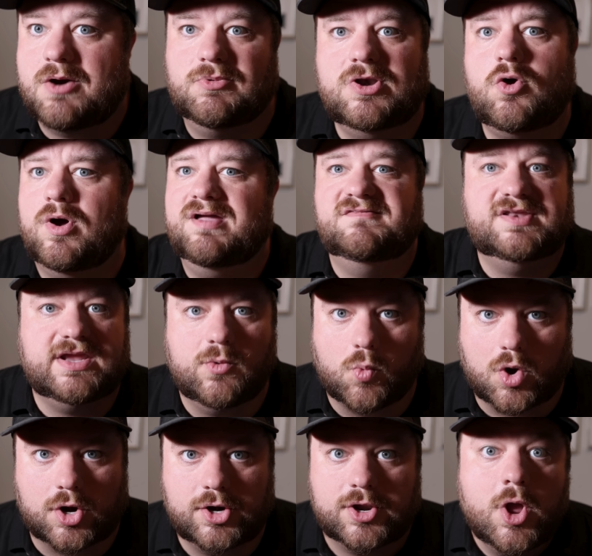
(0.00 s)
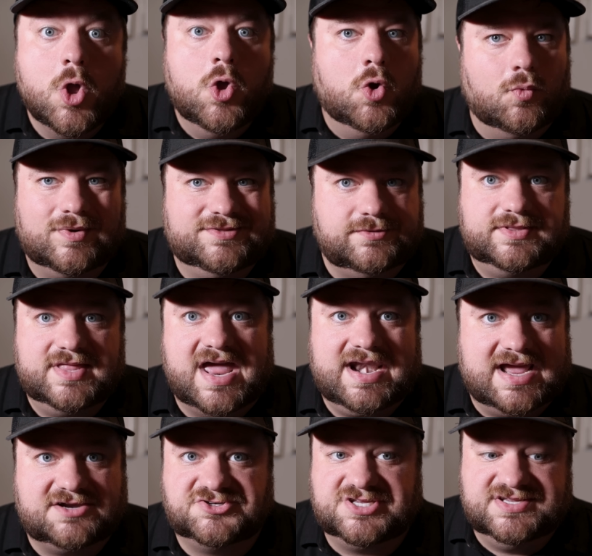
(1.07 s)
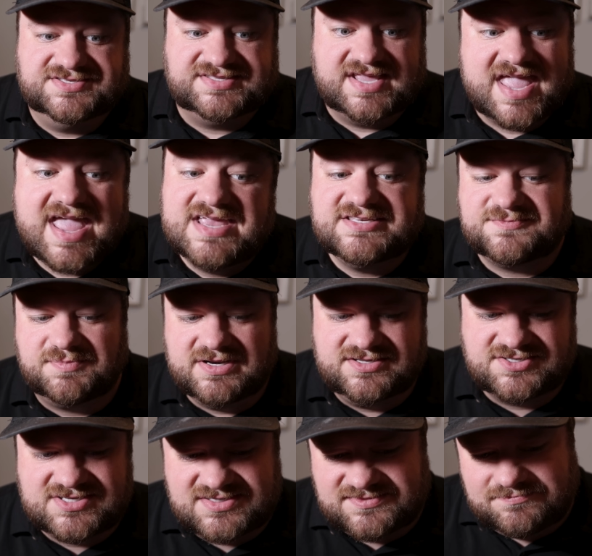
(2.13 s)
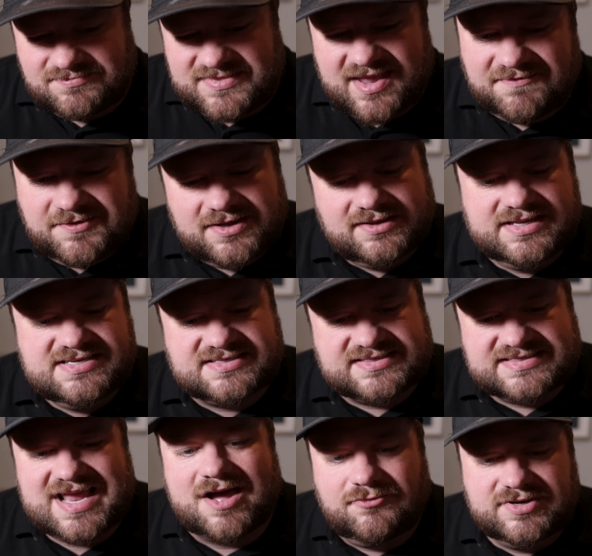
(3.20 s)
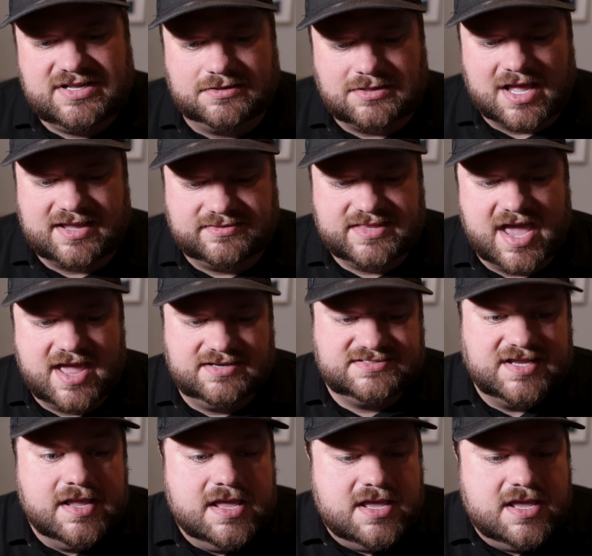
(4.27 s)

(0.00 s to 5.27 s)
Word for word: Now, we don't have any word whether that actually is the case, but it's just definitely sounding like that